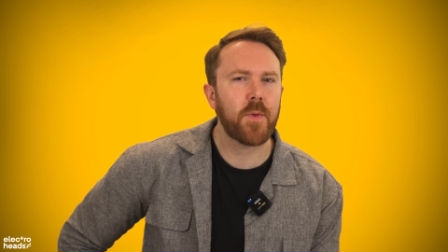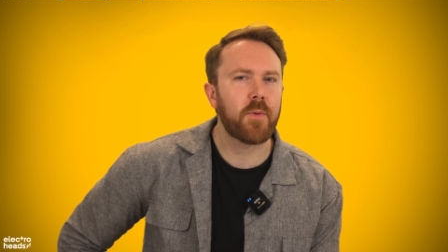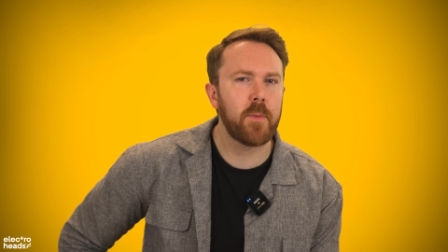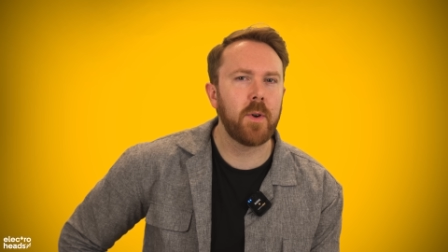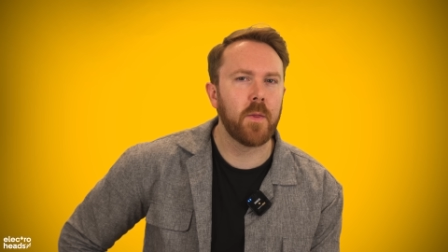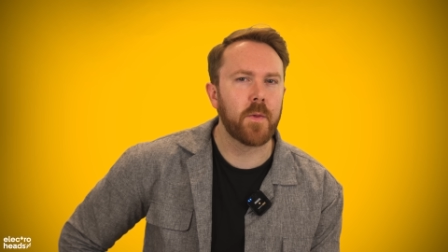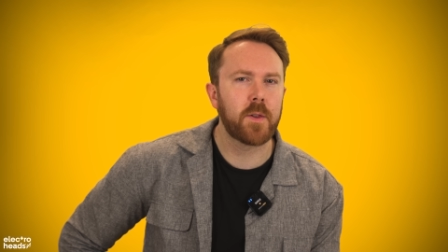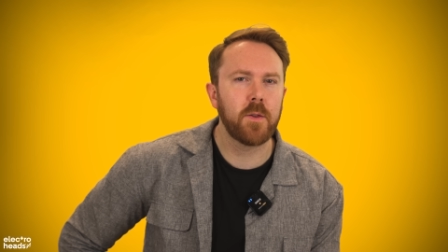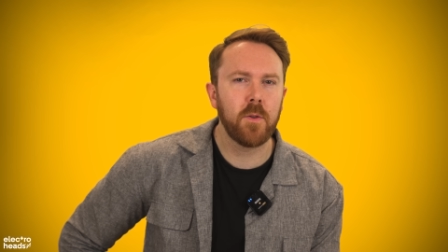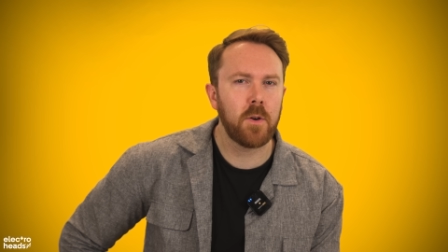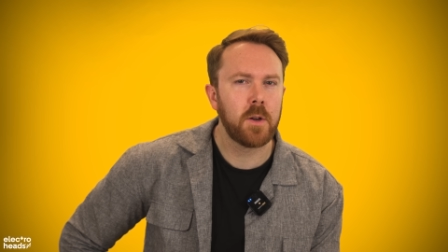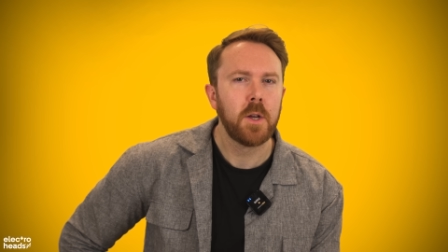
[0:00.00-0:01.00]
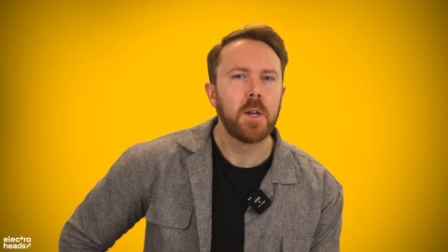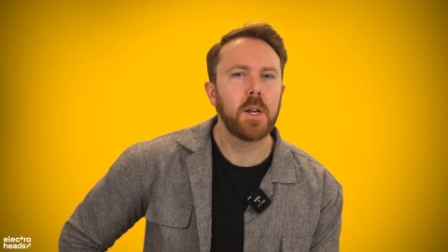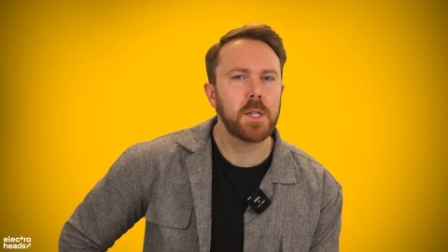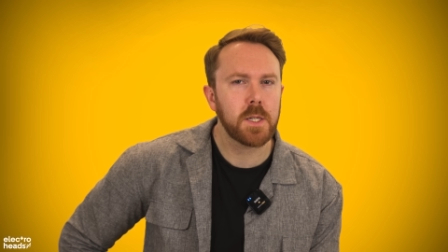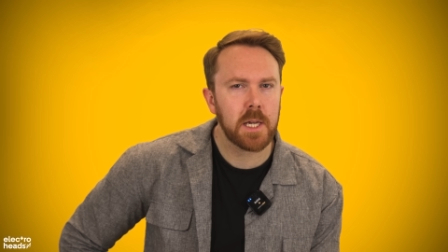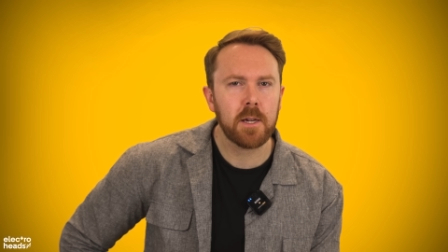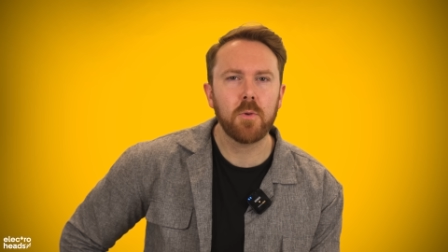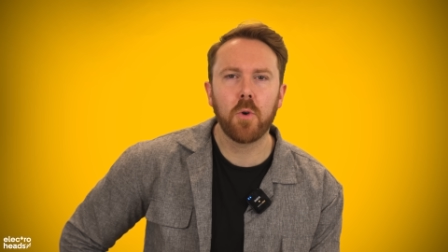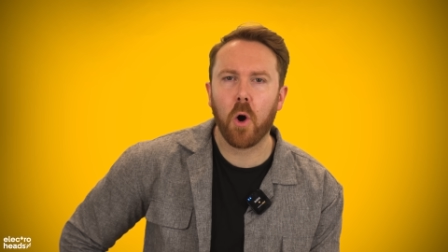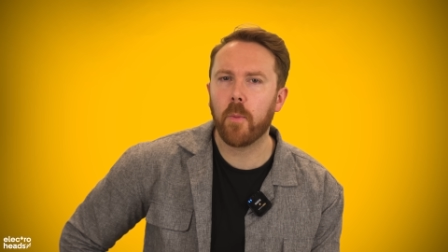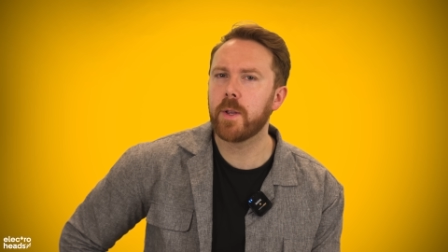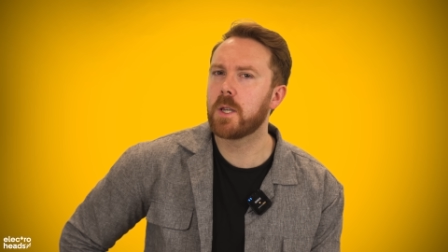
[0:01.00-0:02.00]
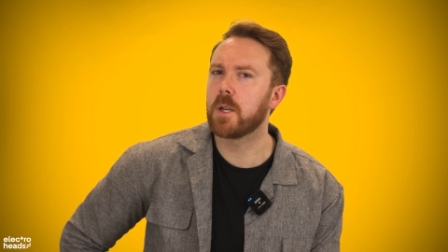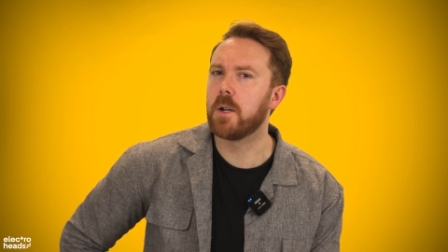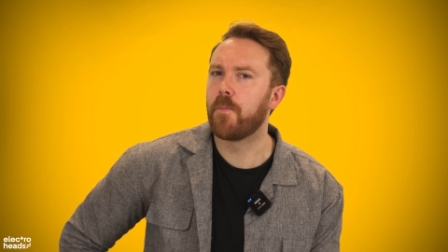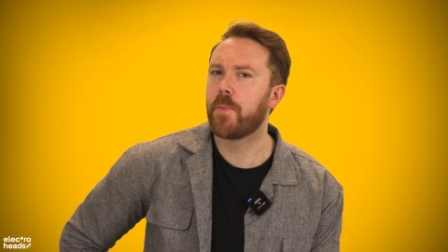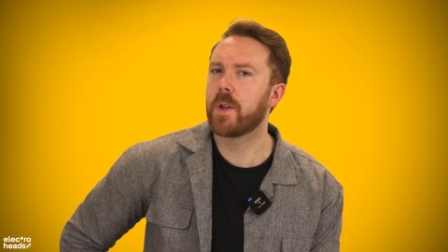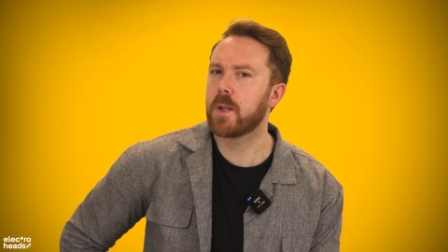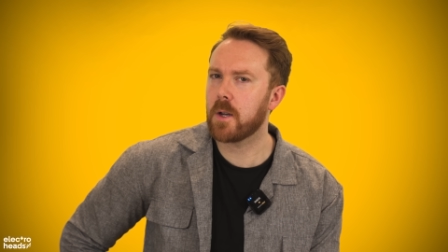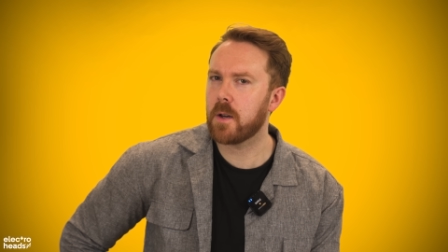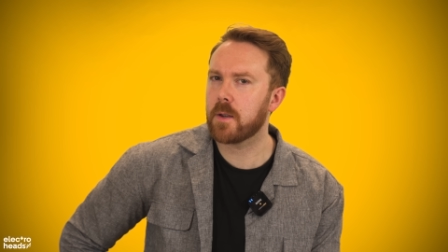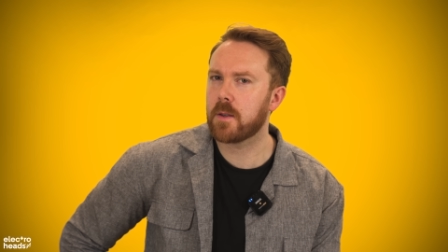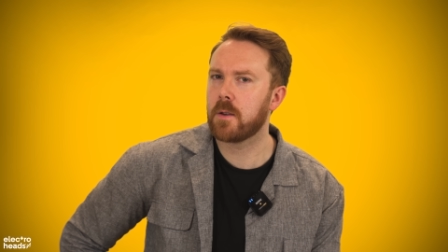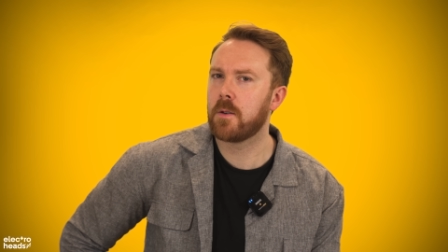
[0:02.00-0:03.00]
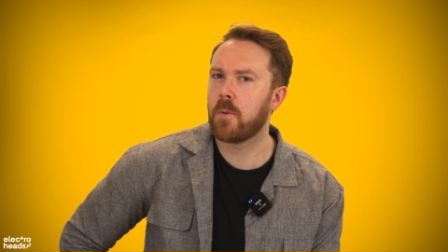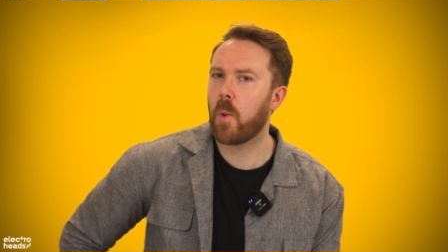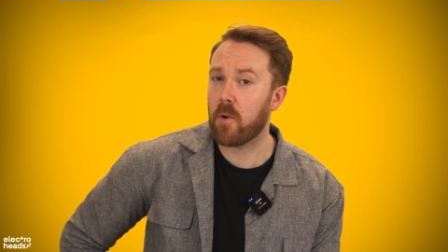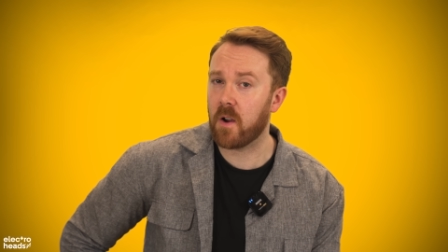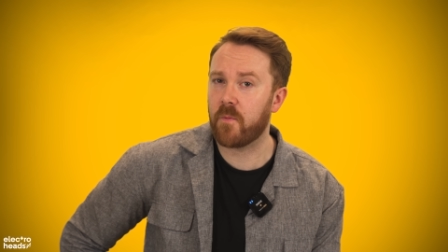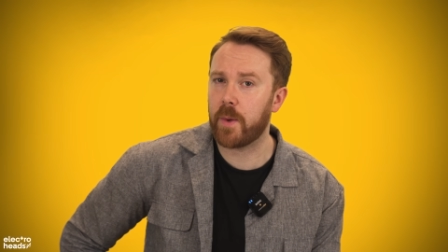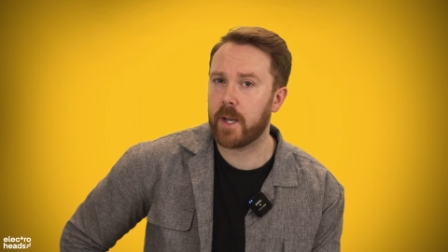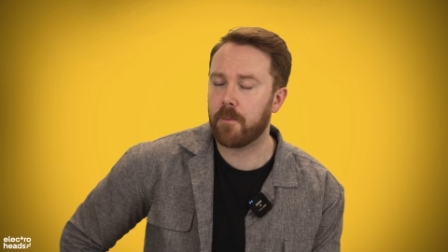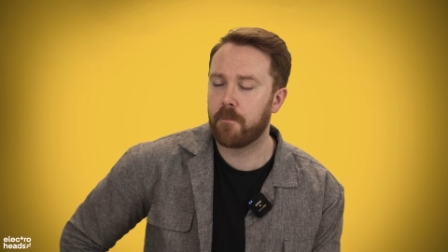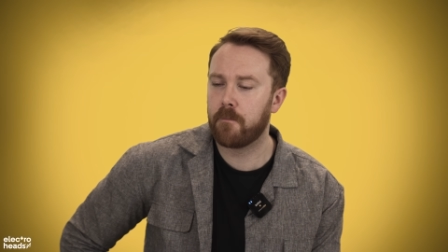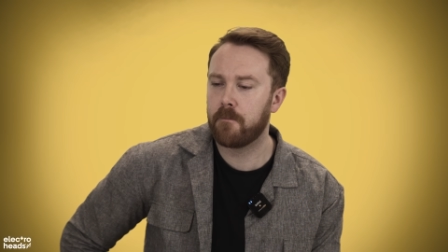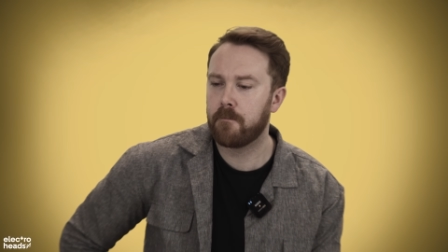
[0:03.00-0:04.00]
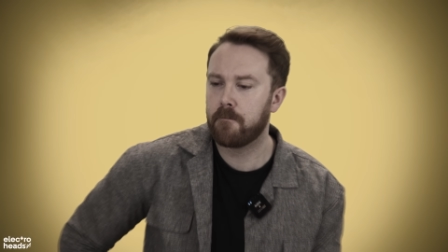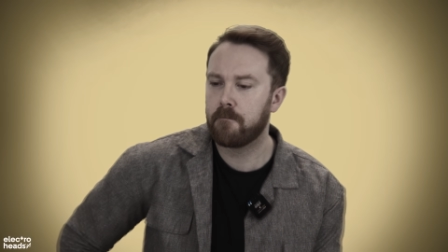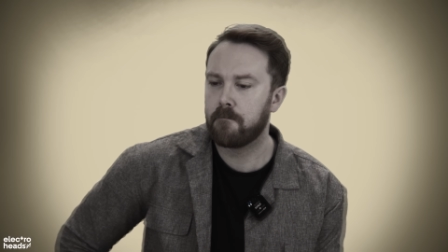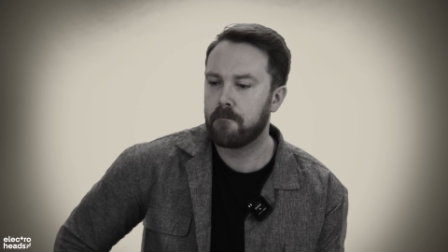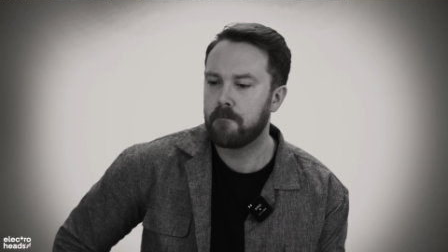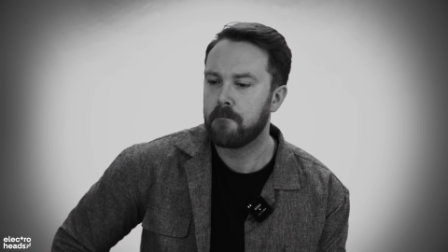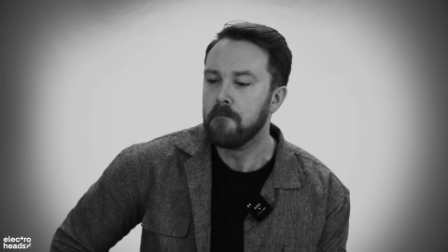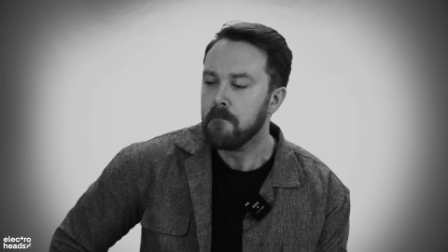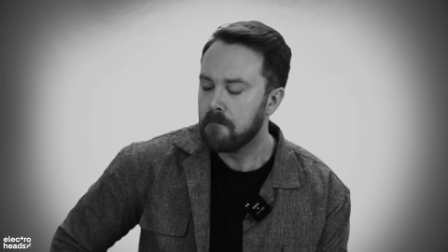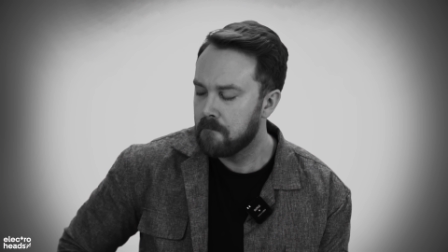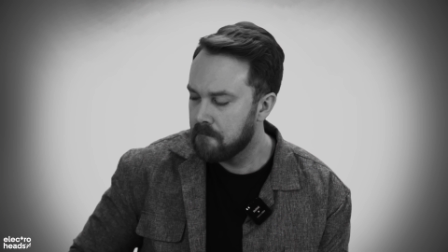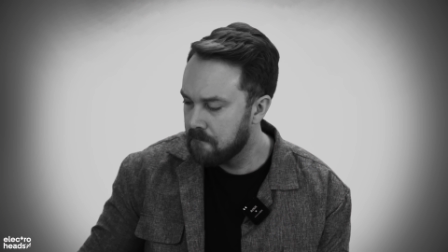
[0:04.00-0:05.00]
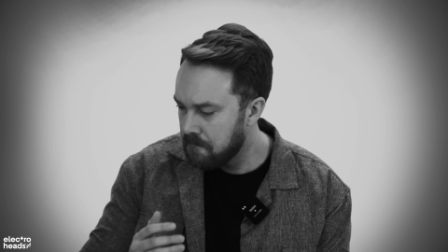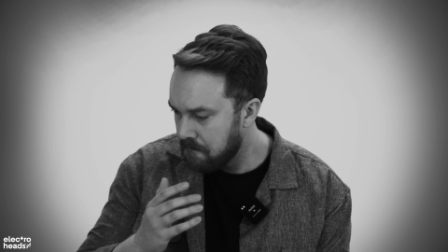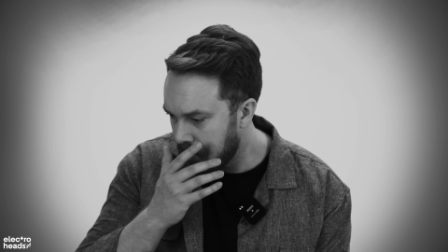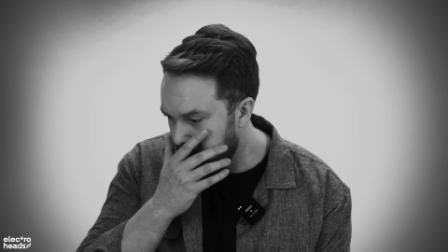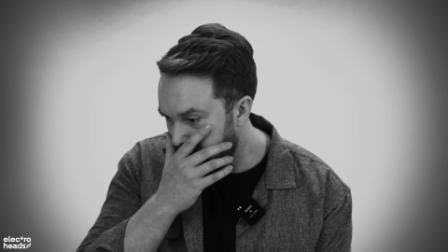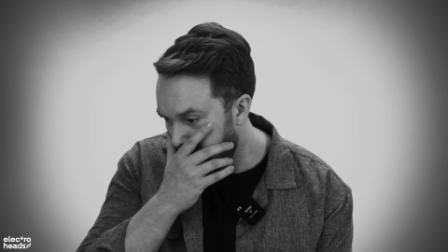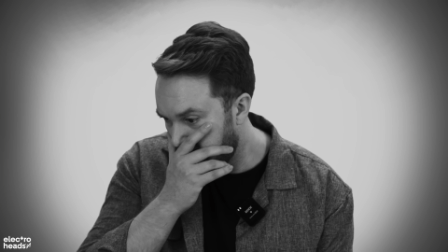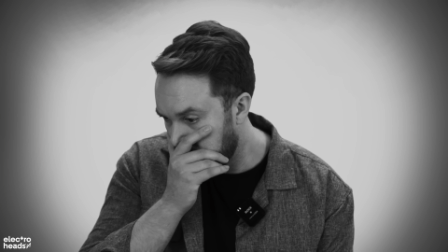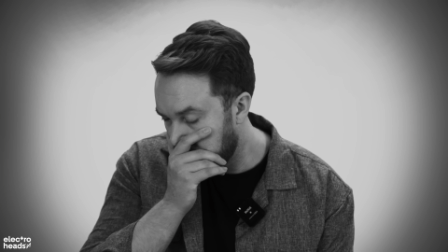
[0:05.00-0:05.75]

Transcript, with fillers: three months and not a single commenter has asked where I've been. Hello, darkness, my old